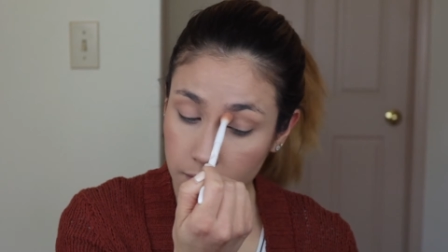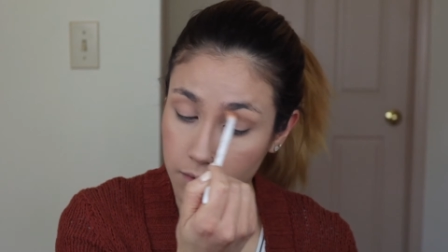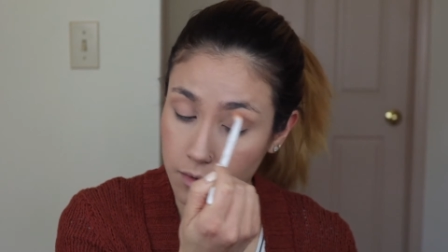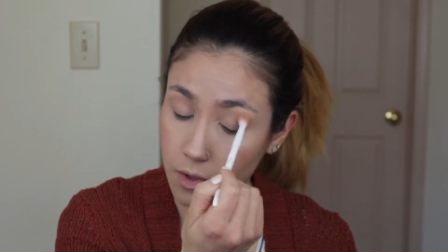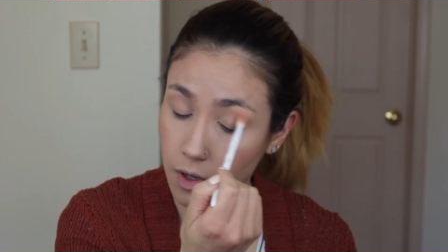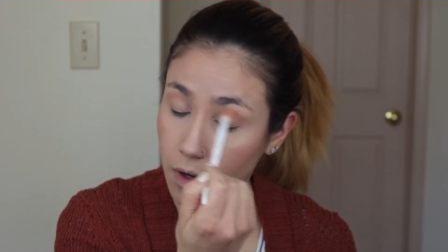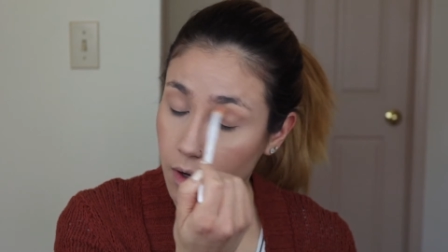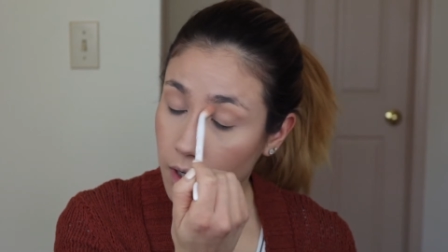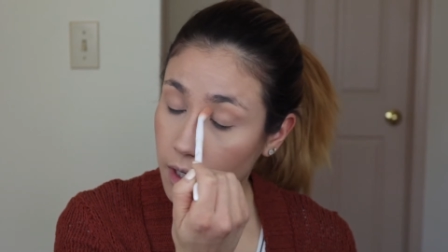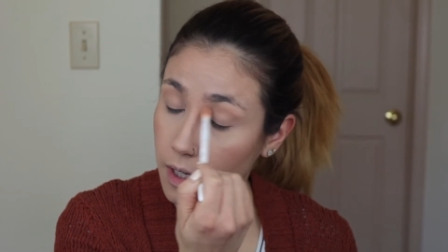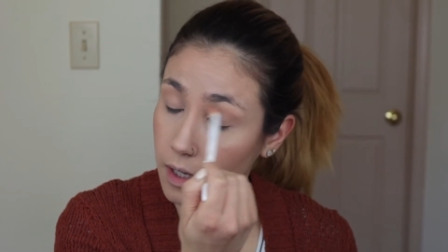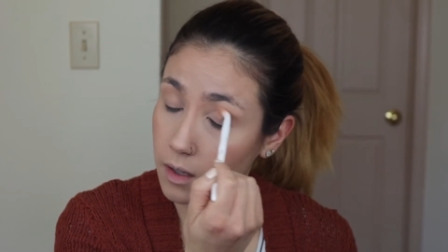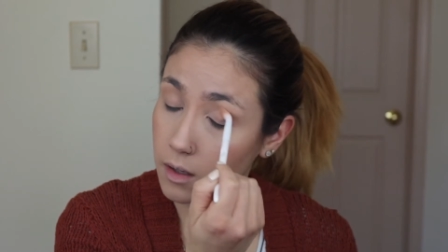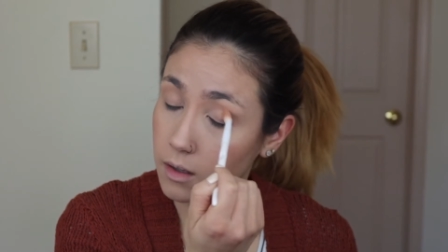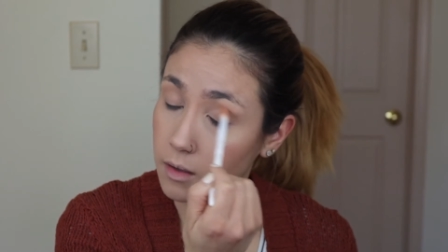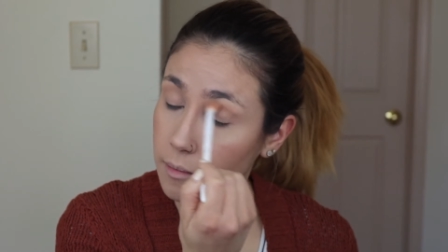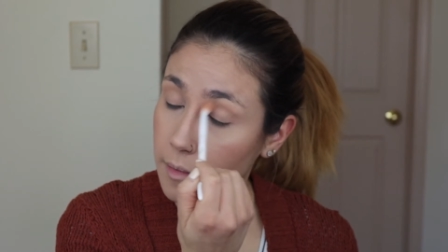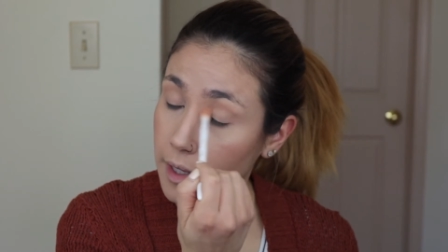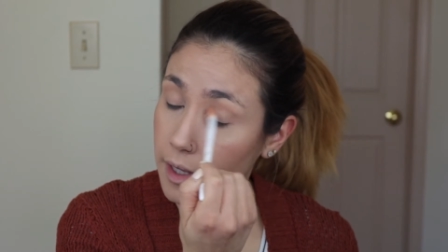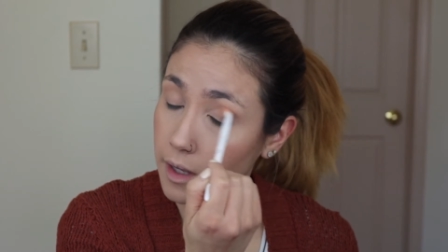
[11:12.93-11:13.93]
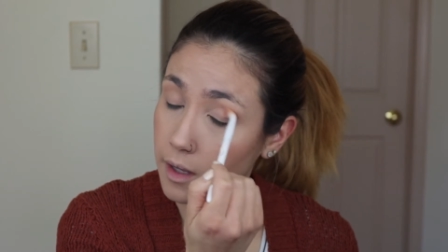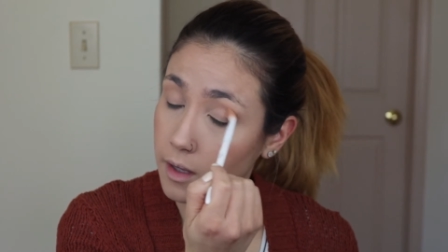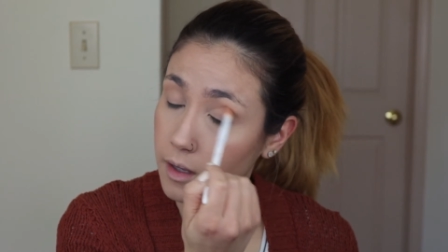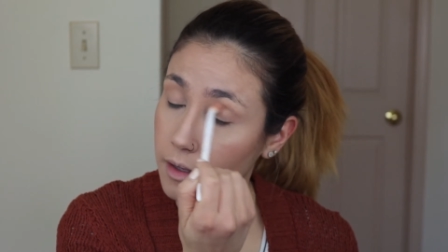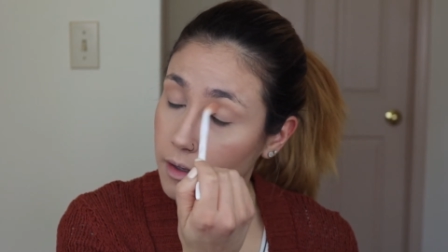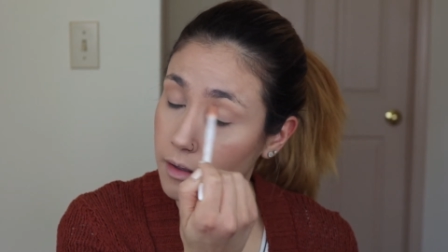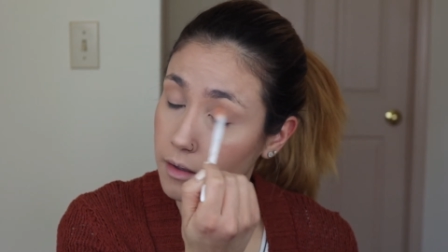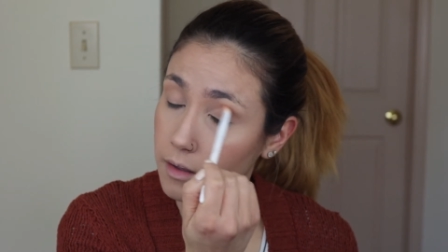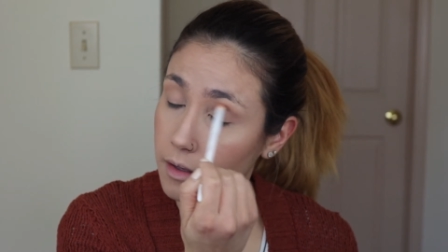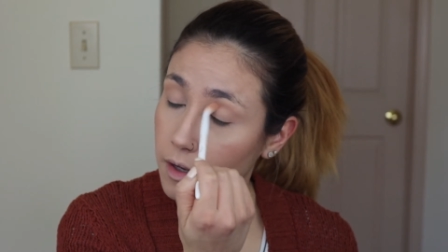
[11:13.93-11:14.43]
dawn on my
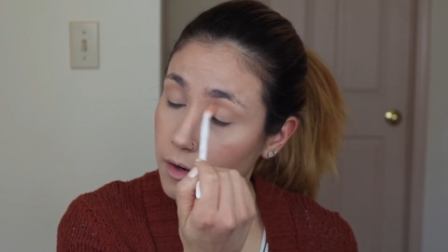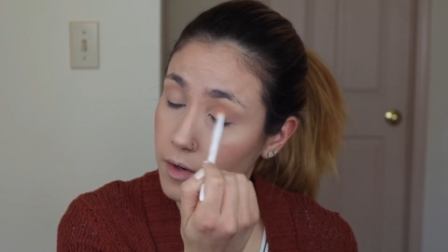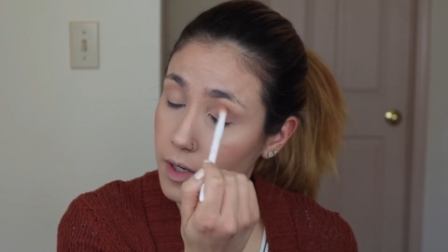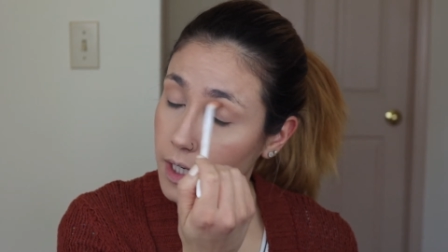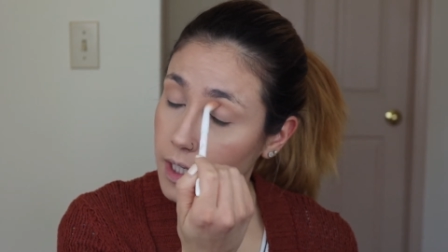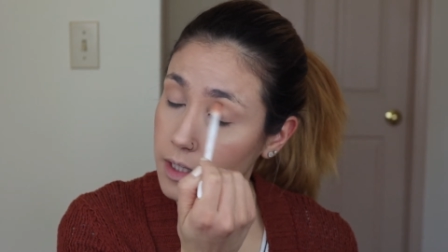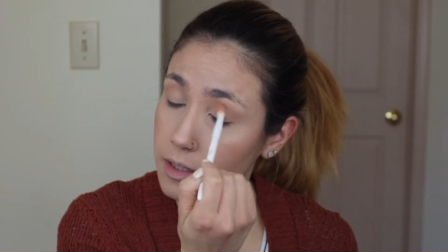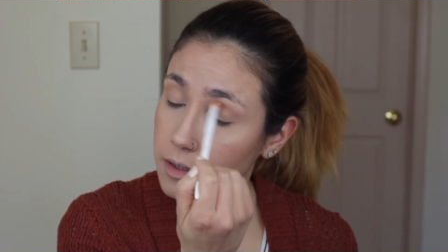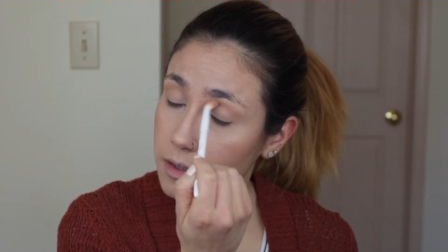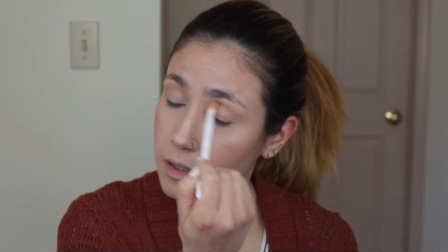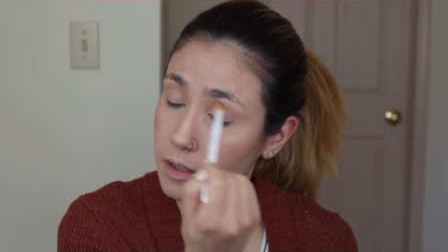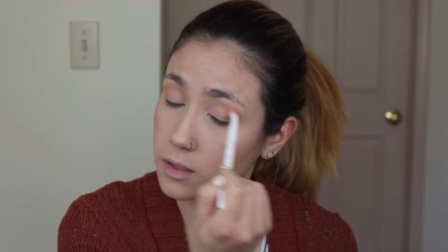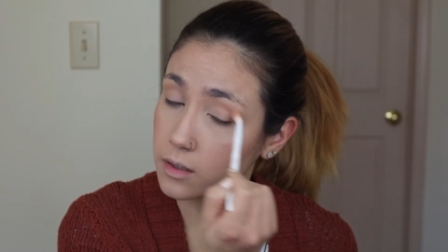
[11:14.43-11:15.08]
crease.